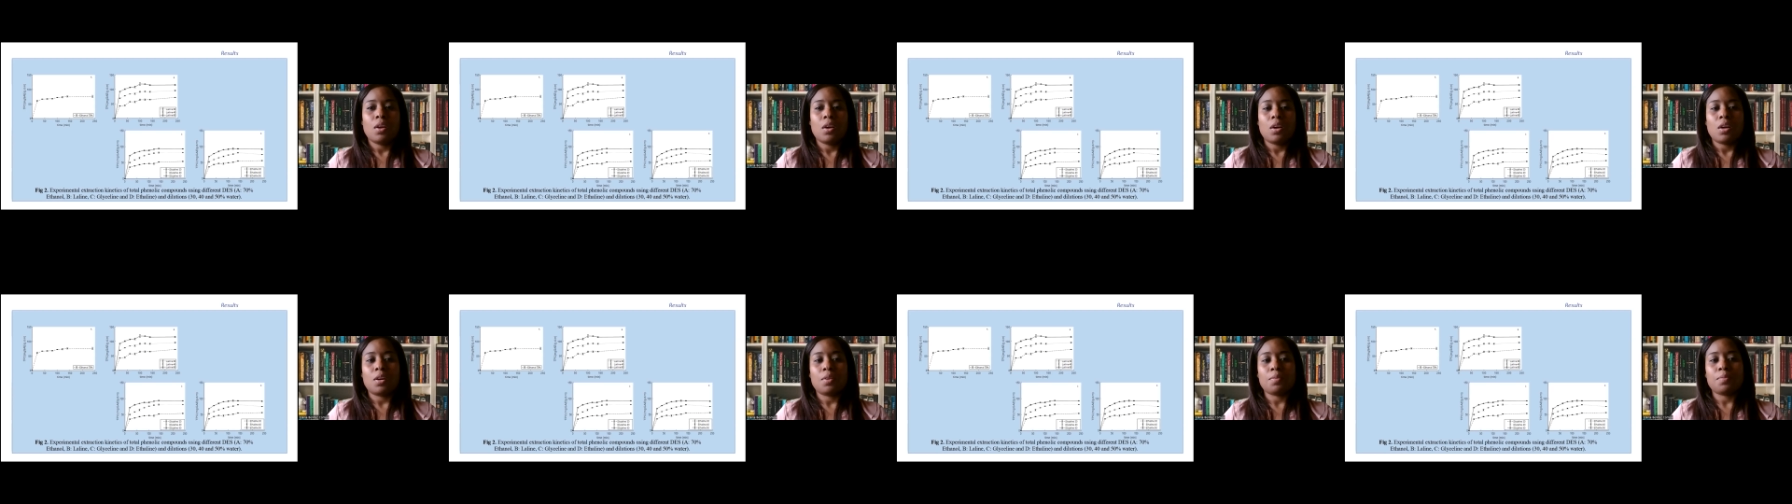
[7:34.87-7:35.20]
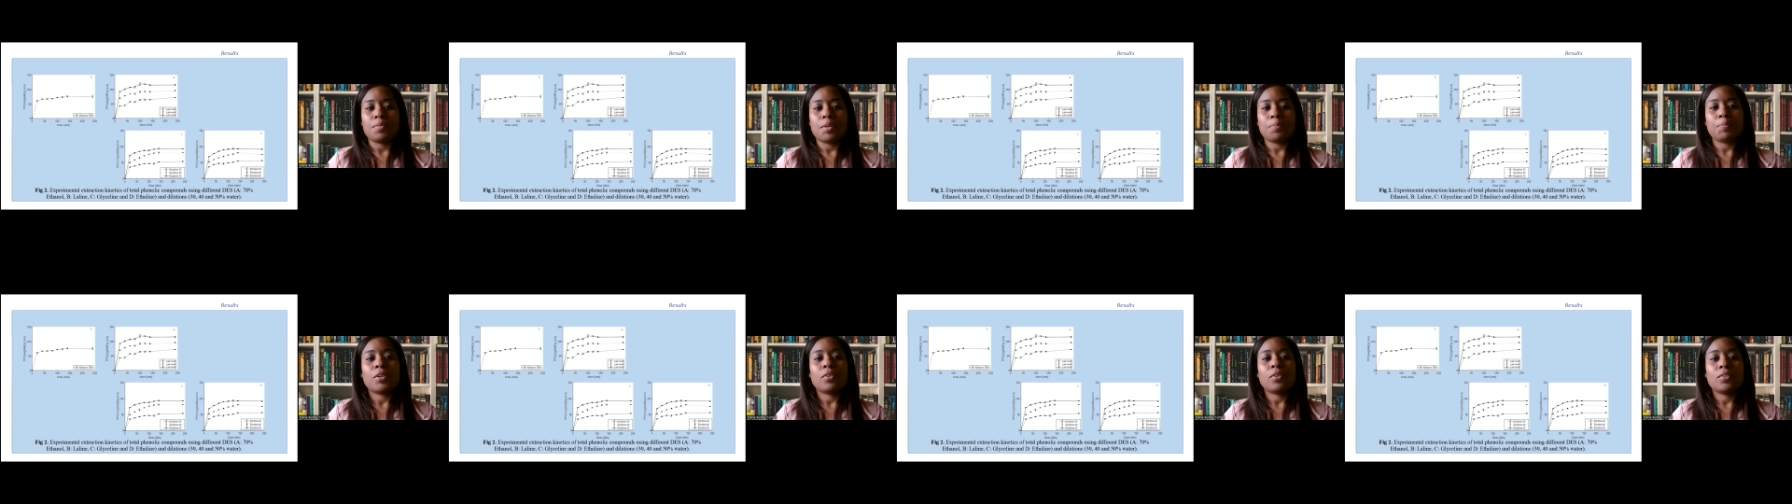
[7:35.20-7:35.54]
of
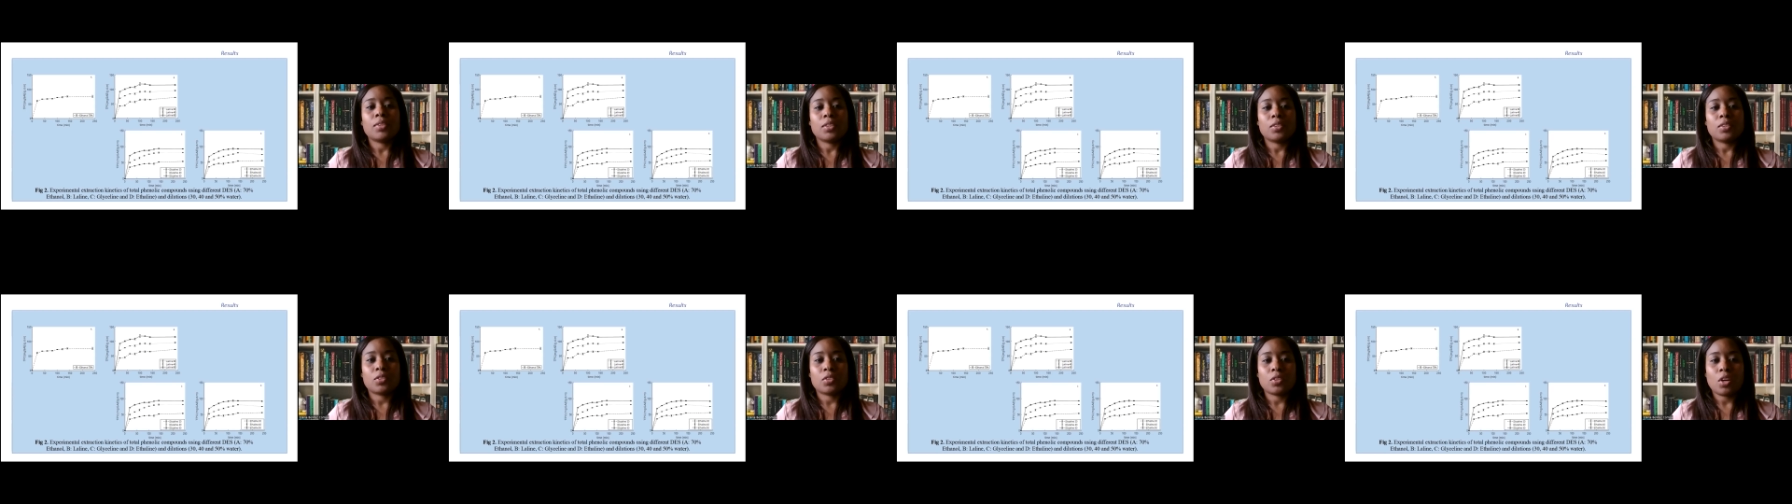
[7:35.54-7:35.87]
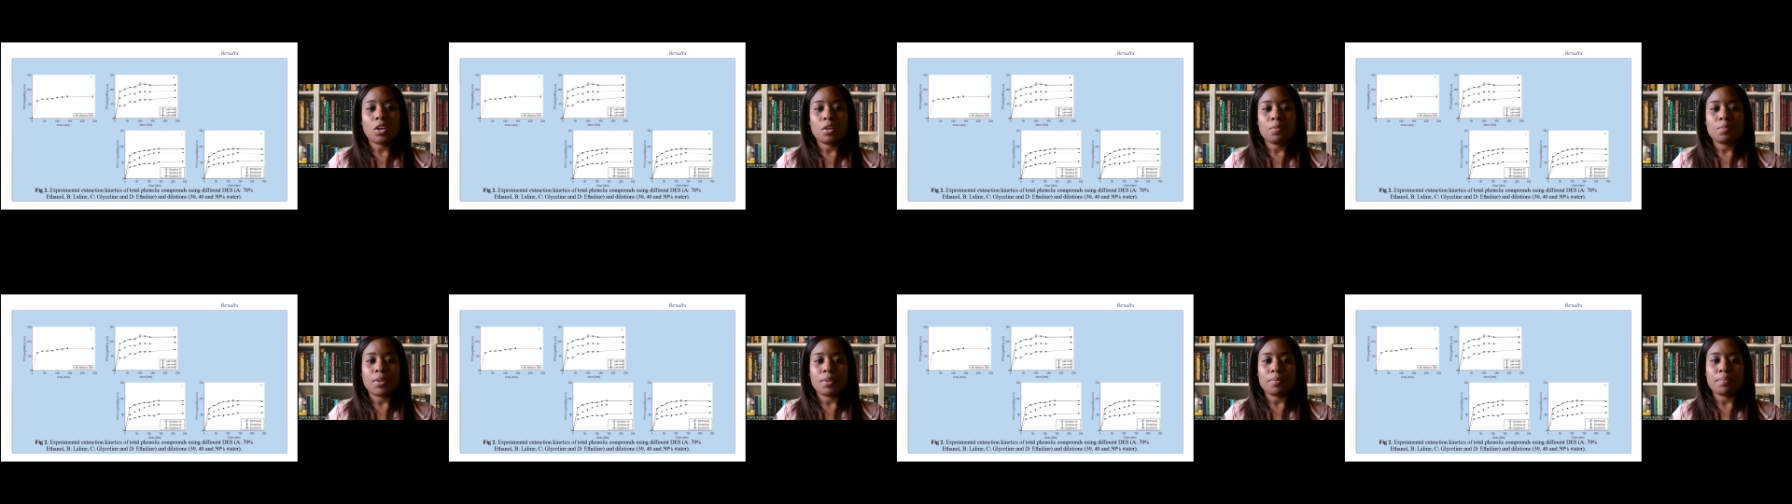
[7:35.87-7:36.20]
deep eutectic
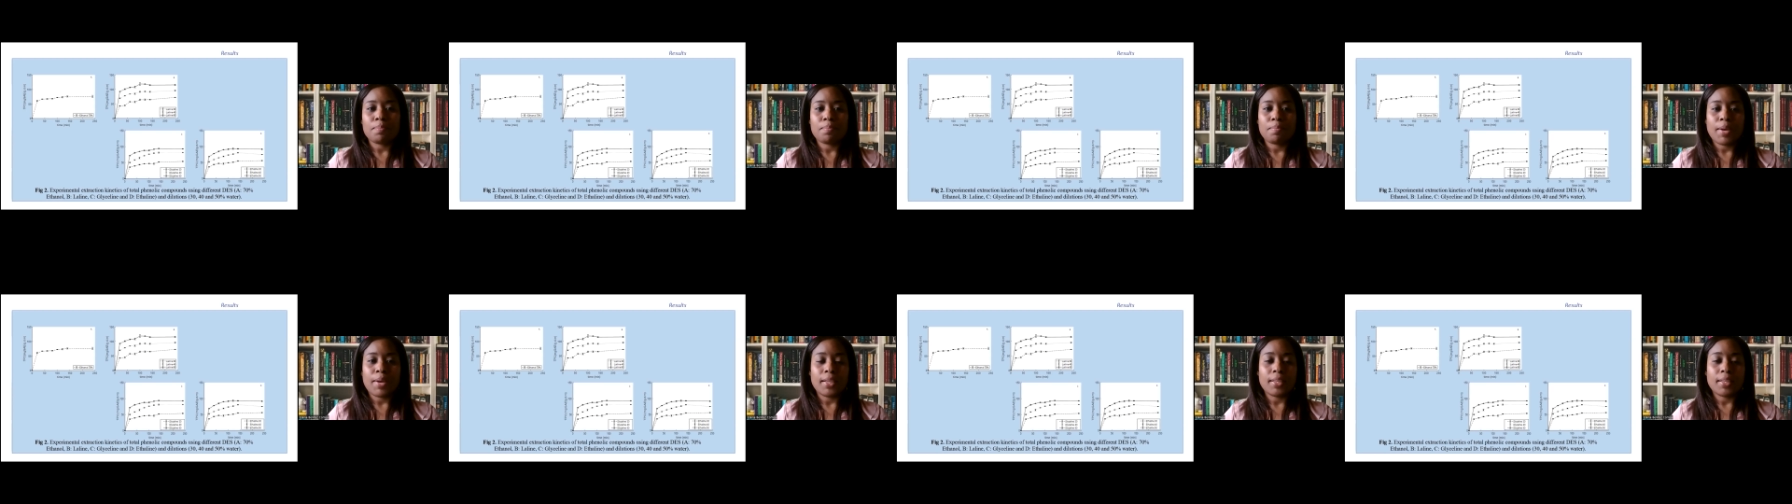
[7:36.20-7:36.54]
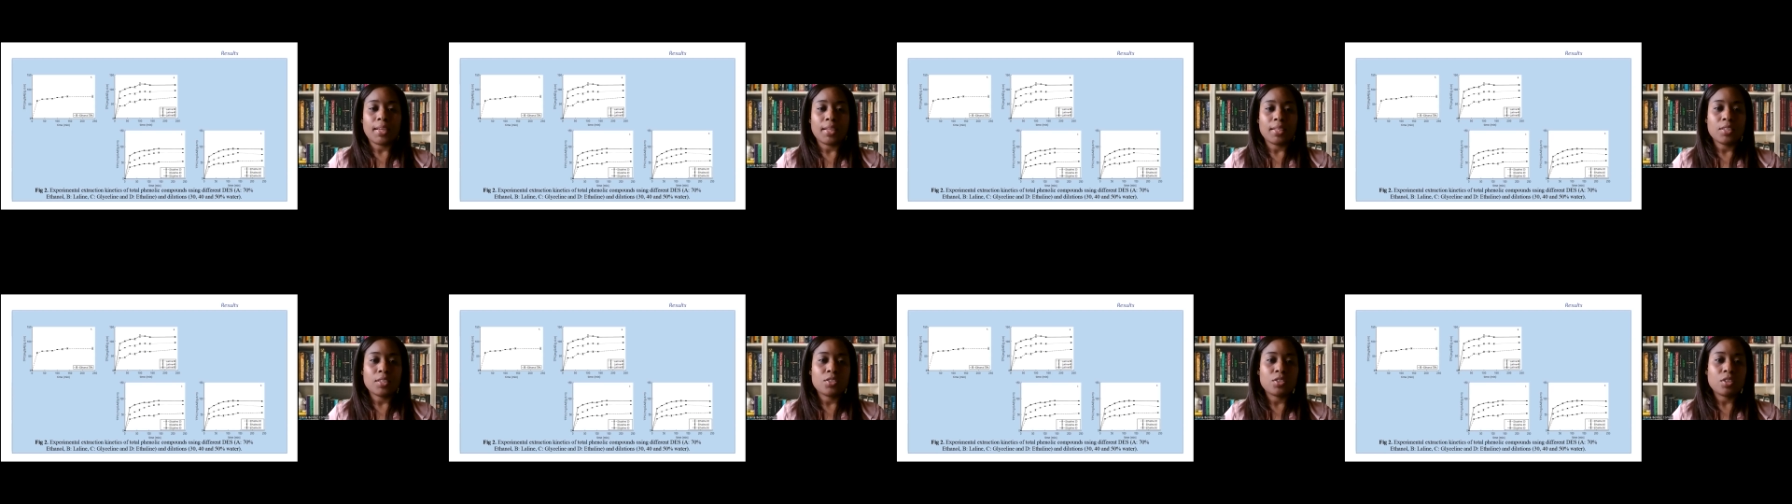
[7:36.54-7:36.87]
solvent by
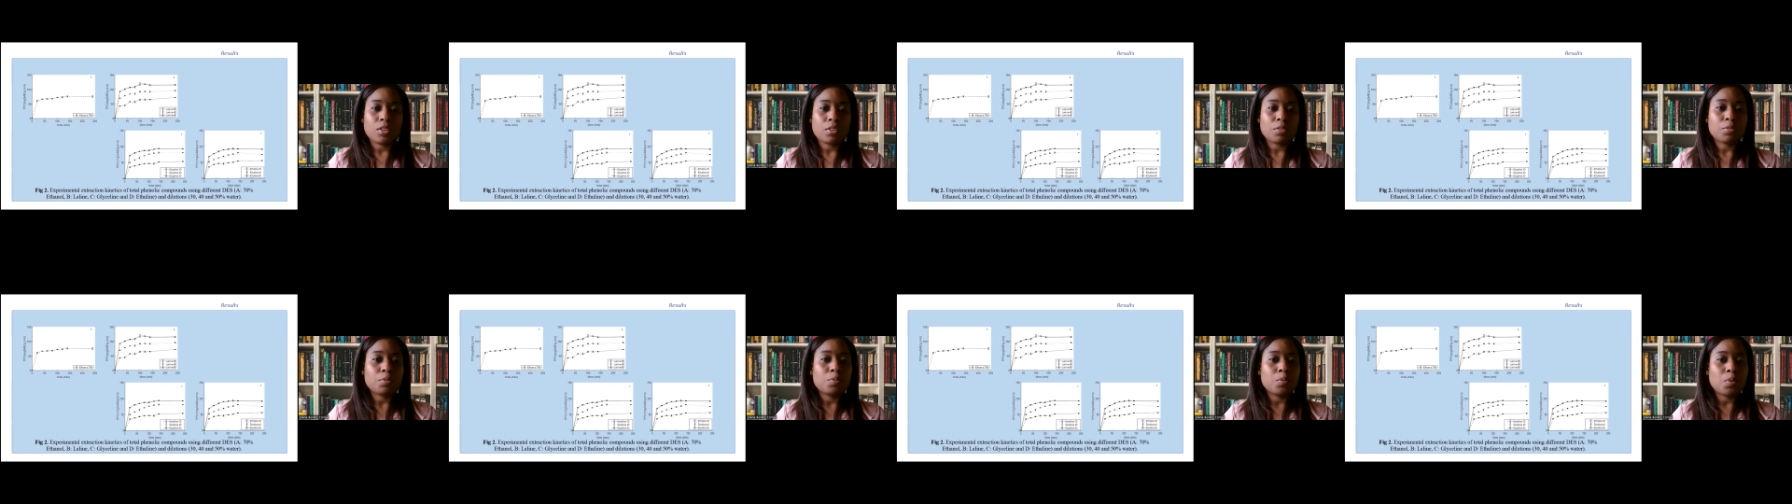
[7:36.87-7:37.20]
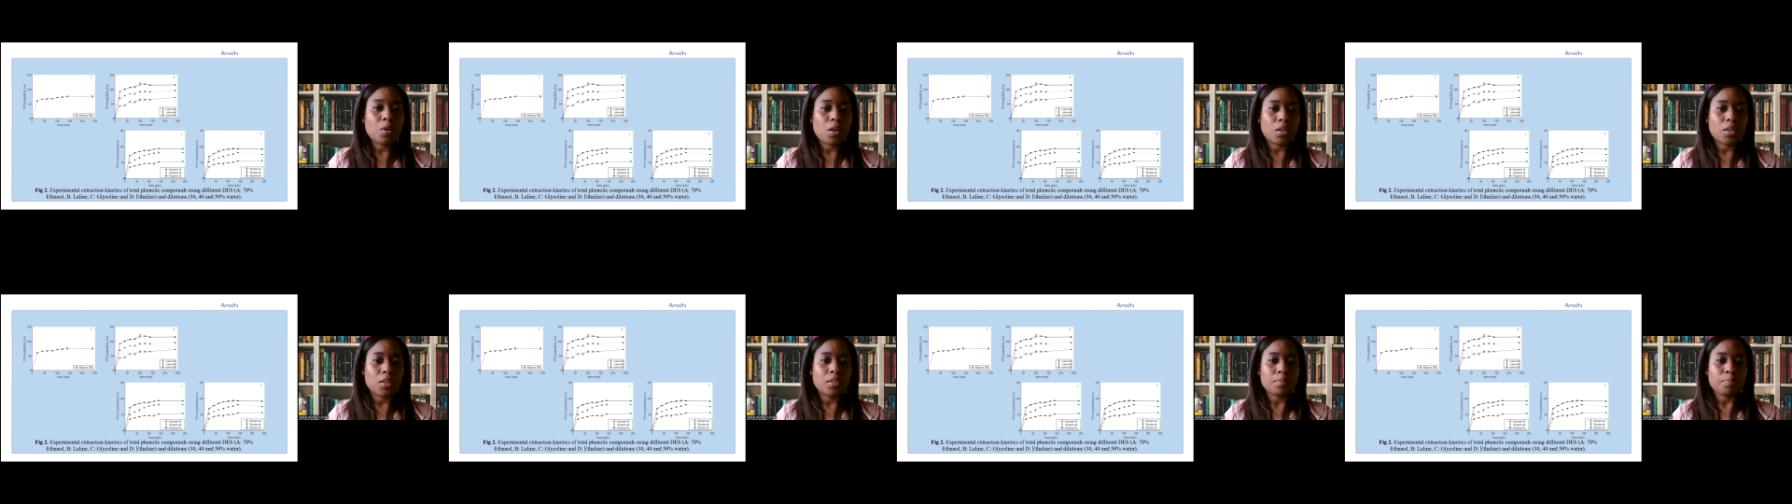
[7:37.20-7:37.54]
the addition of
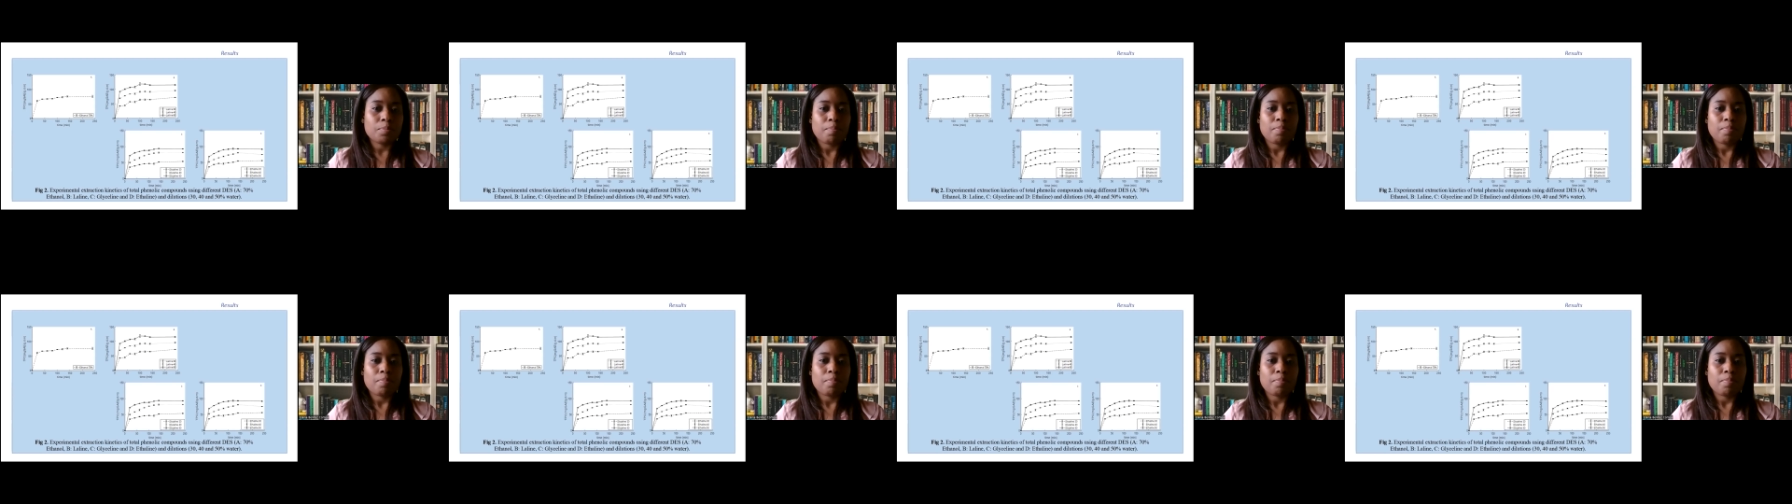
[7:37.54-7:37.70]
water,